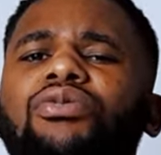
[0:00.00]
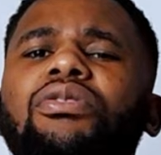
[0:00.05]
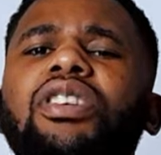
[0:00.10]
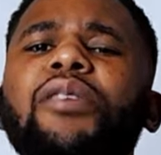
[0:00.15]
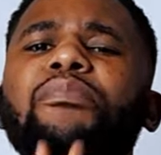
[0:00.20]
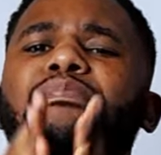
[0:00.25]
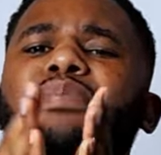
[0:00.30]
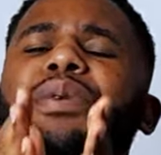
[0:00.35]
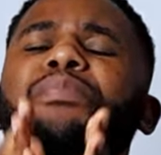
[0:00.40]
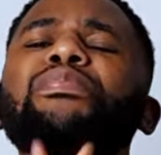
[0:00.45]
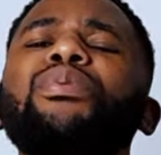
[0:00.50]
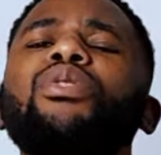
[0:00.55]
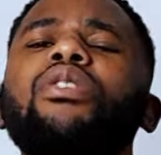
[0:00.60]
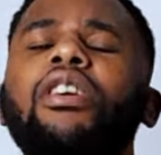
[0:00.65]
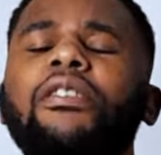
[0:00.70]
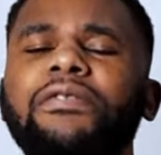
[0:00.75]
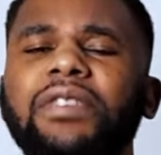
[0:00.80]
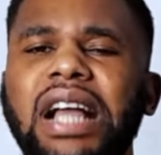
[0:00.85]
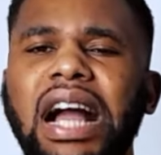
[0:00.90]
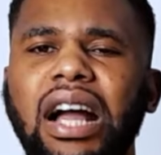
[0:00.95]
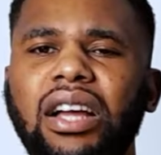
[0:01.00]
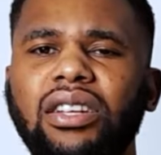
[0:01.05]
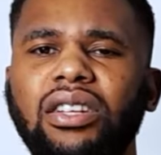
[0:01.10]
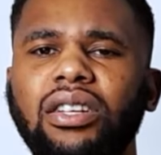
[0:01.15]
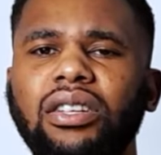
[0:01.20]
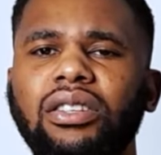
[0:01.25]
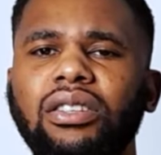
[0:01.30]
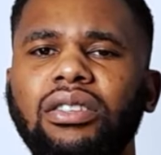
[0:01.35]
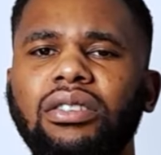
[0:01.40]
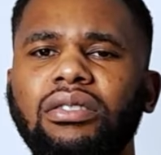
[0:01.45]
to the people of God.
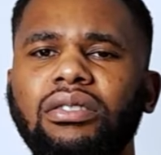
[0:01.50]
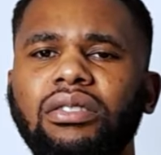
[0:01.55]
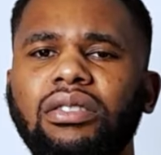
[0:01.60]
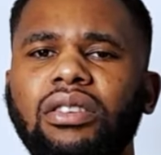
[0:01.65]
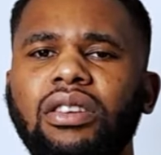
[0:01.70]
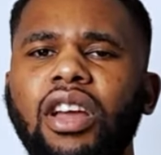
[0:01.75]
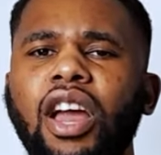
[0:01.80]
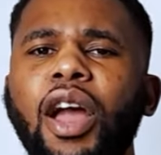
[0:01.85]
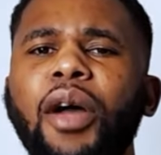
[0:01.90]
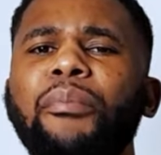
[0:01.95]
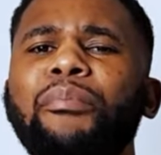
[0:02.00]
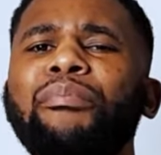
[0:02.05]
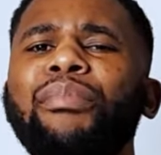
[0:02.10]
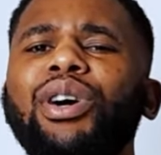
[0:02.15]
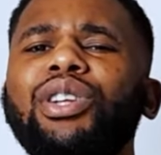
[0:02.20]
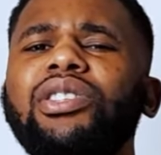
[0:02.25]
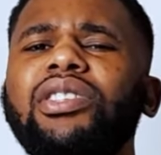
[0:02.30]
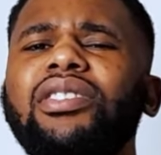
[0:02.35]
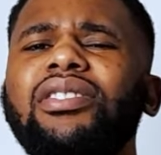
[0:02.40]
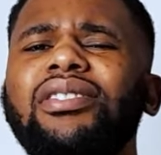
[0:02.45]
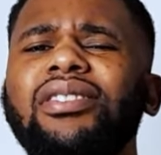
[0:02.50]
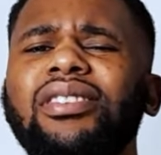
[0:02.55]
But